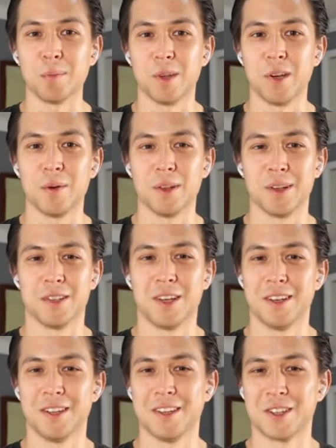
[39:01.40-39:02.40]

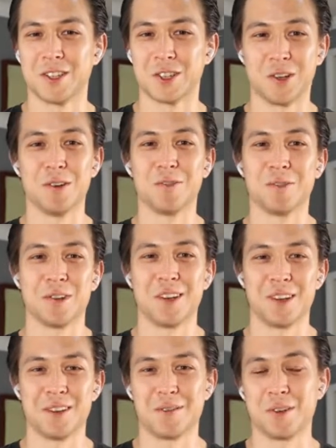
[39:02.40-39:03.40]
I think it's good for
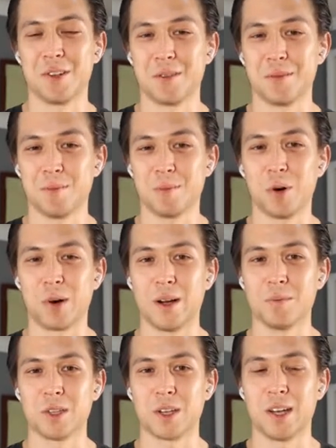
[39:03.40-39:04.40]
the
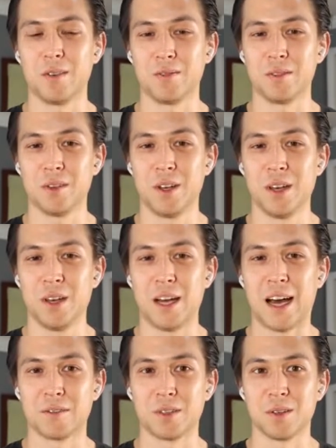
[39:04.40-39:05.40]
program to kind of
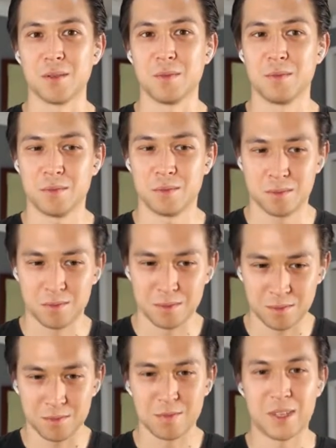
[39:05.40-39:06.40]
have to
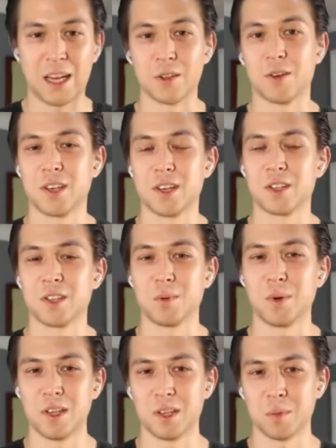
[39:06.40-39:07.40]
tailor things in a
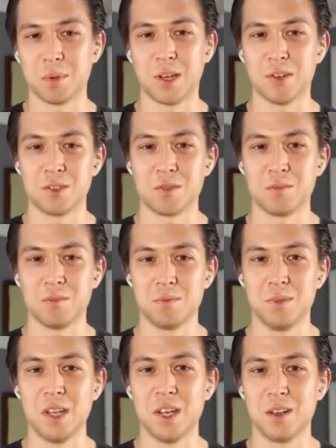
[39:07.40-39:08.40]
way that the players
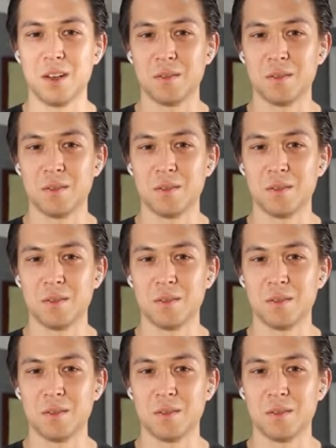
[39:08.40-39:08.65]
need. Yeah.